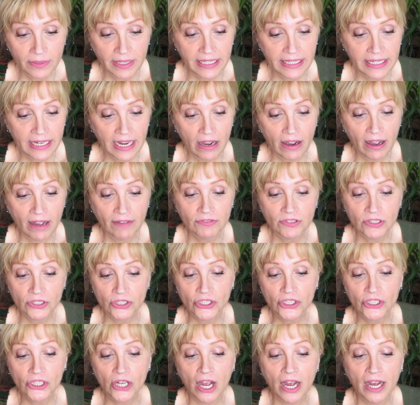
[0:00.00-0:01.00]
right now, after
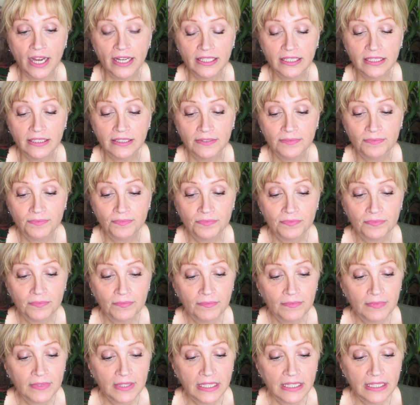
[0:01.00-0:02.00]
shot,
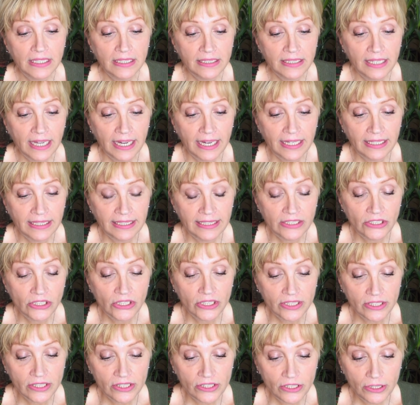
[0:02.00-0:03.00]

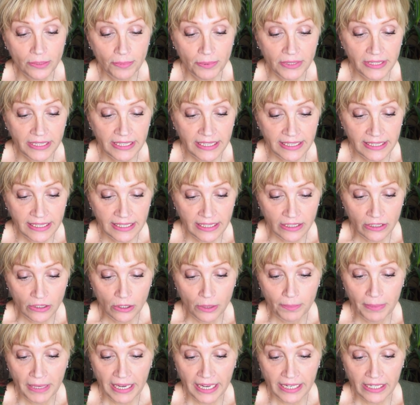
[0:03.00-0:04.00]
dilation is super easy and no
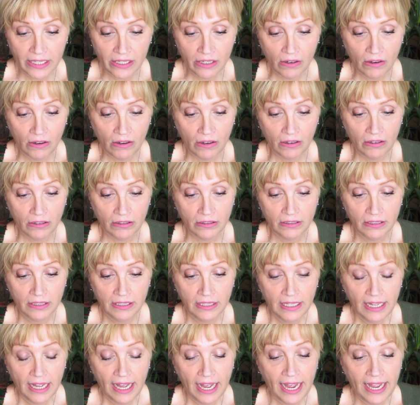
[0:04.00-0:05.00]
pain at all.
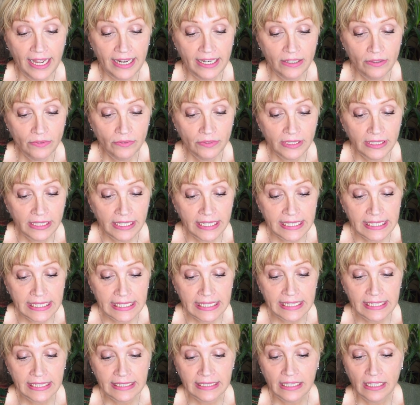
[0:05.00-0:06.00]
I didn't realize
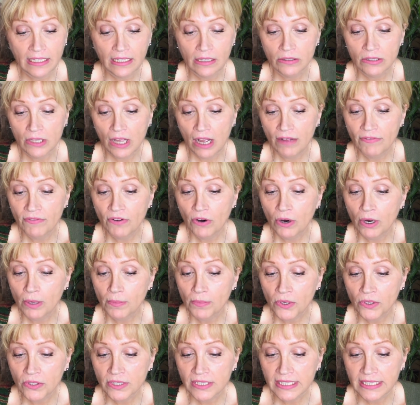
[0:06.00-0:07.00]
this until I was off
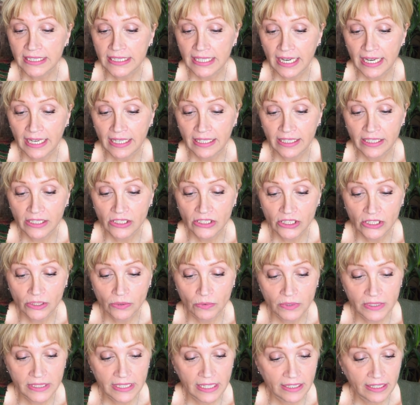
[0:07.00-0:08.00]
hormones and
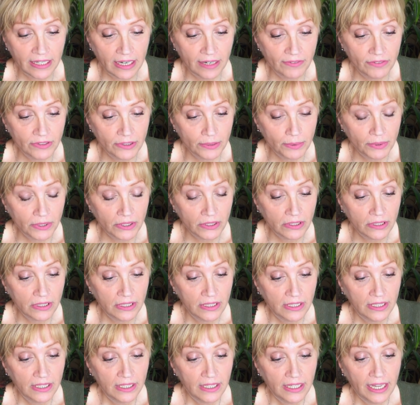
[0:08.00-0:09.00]
dilation was uncomfortable,
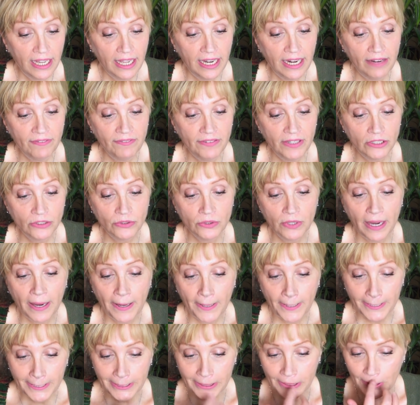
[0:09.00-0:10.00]
and I felt
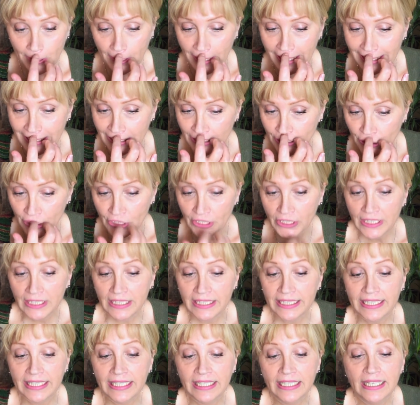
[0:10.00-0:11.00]
drier
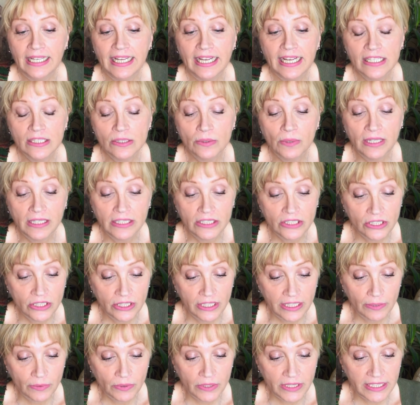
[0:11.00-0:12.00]
internally as well as
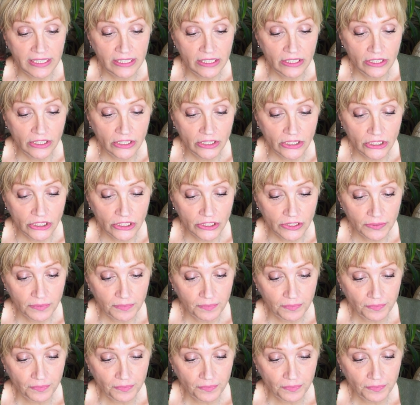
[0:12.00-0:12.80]
doing research.